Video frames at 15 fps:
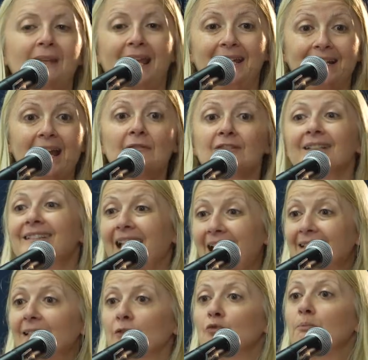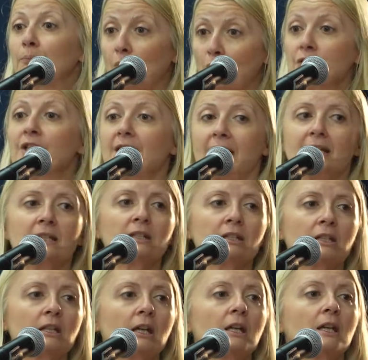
and have the data to process,